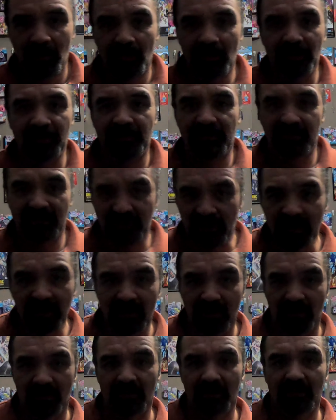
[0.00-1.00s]
we
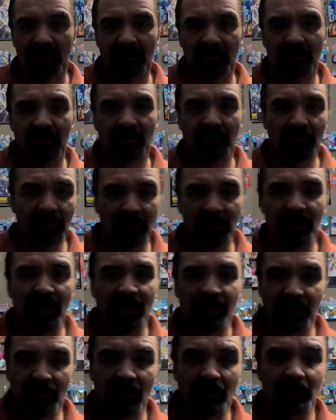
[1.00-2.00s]
still will
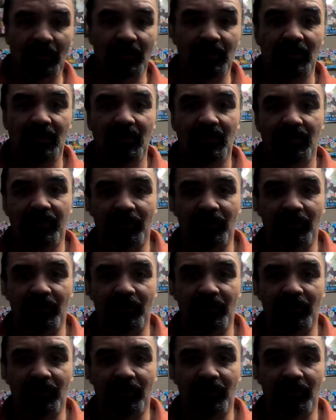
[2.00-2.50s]
not know